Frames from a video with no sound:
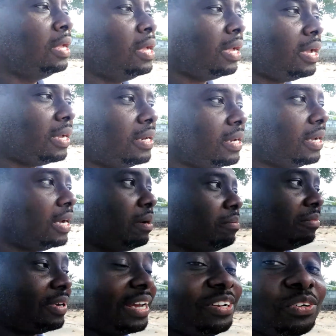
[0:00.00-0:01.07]
and
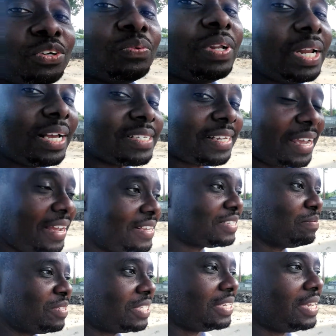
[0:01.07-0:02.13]
I don't know when last I had
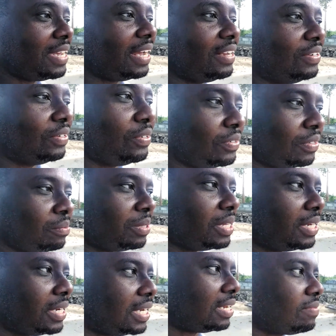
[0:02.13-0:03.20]
some sea cat though. It would be good
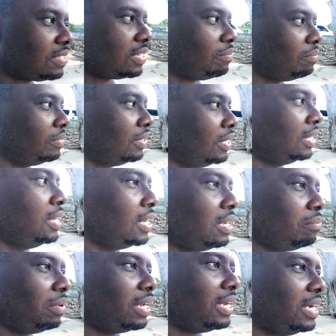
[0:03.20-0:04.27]
to have some.
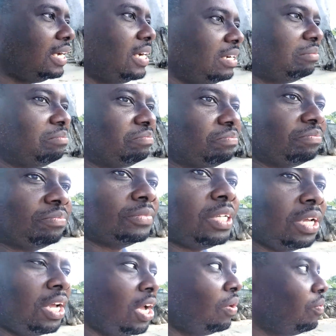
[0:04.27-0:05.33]
But
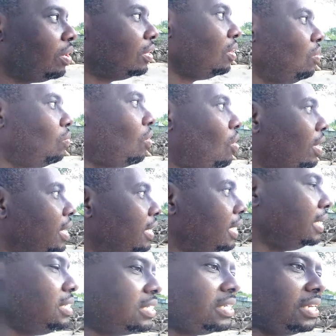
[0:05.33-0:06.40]
we are now walking
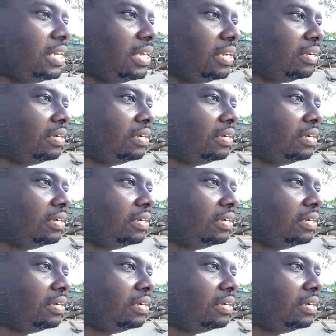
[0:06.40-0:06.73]
into the